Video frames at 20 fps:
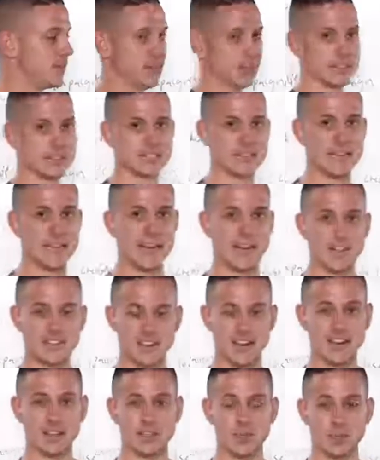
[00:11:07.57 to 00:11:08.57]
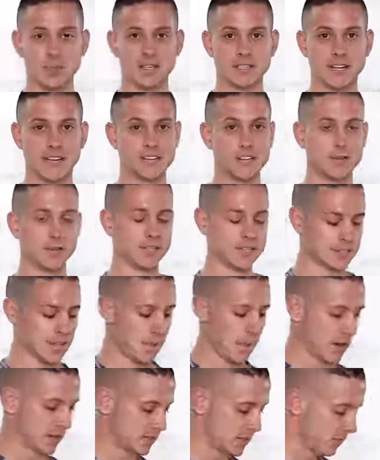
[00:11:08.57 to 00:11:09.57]
at this stage, and I do this
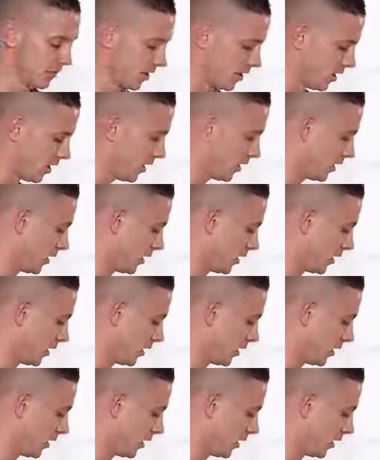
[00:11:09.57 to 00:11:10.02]
same activity